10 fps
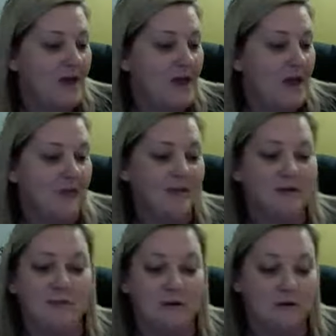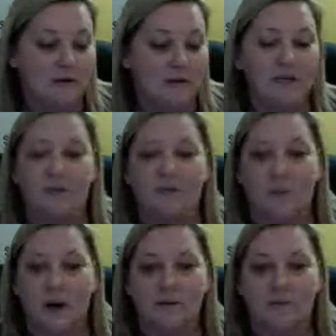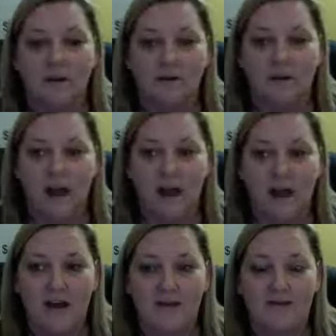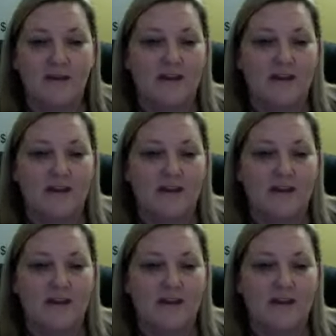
and then literally just walk around your house,